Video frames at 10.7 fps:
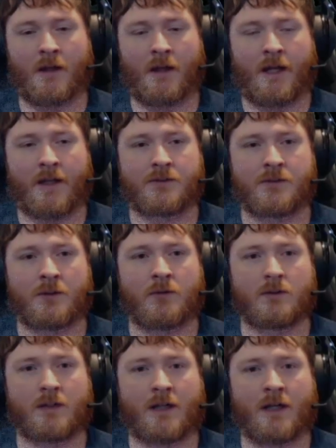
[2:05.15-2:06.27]
And
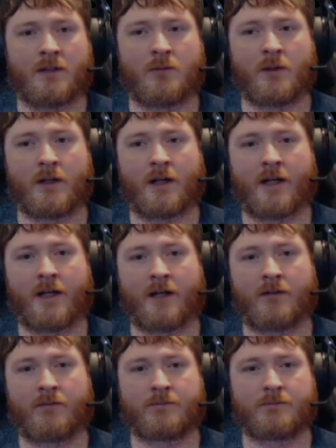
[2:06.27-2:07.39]
so kind of what I
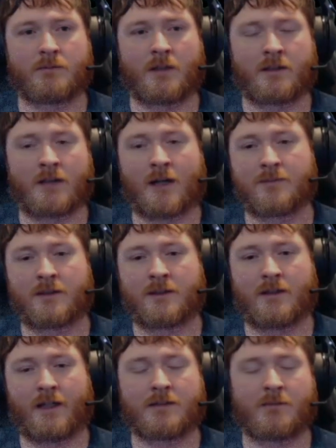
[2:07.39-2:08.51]
have
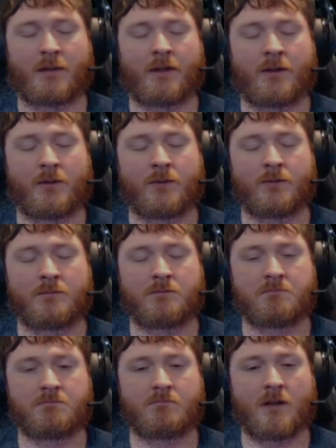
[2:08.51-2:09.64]
adopted as my own
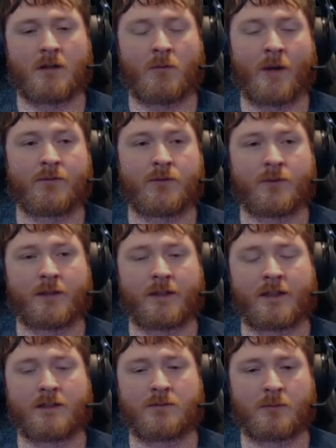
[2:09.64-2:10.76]
way of doing
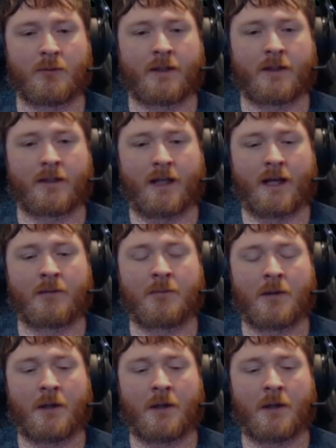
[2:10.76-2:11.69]
things when playing the game